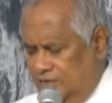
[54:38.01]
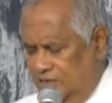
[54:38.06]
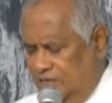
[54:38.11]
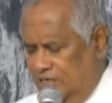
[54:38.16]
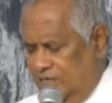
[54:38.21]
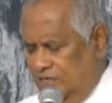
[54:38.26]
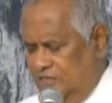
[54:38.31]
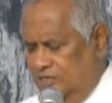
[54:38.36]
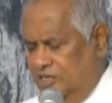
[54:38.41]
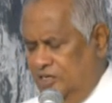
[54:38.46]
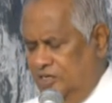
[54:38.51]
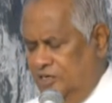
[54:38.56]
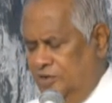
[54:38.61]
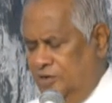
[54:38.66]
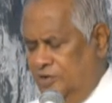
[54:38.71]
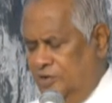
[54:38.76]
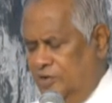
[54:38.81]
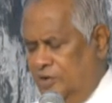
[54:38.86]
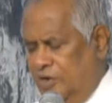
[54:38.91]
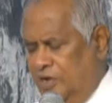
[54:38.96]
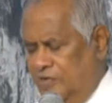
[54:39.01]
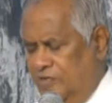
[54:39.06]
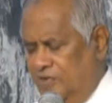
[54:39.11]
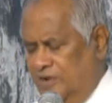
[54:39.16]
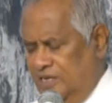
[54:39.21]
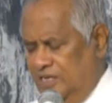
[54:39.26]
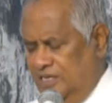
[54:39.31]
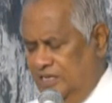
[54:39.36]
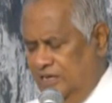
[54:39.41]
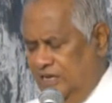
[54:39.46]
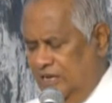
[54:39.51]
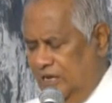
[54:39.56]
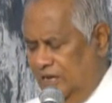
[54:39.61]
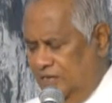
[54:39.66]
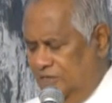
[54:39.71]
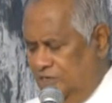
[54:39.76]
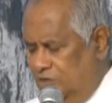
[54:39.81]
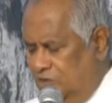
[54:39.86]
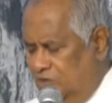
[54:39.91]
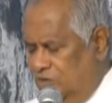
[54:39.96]
threaten you, or when they
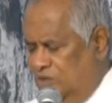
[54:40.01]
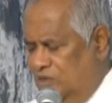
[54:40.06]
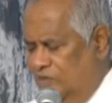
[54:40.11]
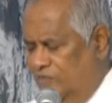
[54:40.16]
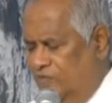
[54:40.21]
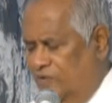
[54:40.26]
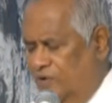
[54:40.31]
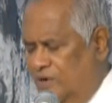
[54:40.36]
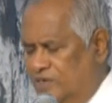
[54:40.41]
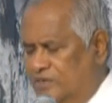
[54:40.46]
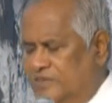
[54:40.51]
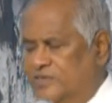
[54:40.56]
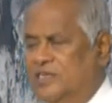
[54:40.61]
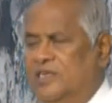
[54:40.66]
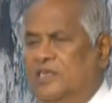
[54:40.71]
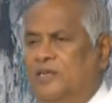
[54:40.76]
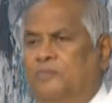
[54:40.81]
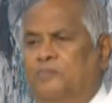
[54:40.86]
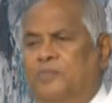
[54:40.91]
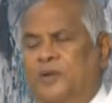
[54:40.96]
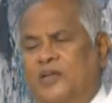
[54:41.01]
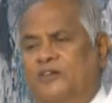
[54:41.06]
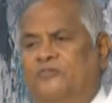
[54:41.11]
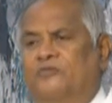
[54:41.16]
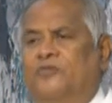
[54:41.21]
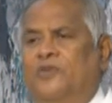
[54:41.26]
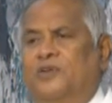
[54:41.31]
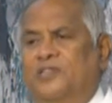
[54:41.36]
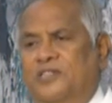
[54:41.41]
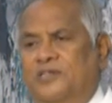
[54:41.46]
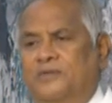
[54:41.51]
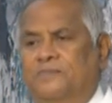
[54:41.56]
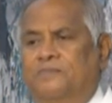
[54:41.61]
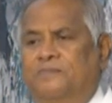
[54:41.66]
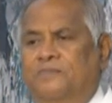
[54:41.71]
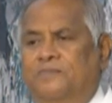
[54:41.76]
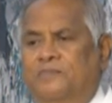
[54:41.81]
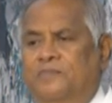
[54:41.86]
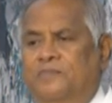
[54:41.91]
accuse you falsely, pray for them.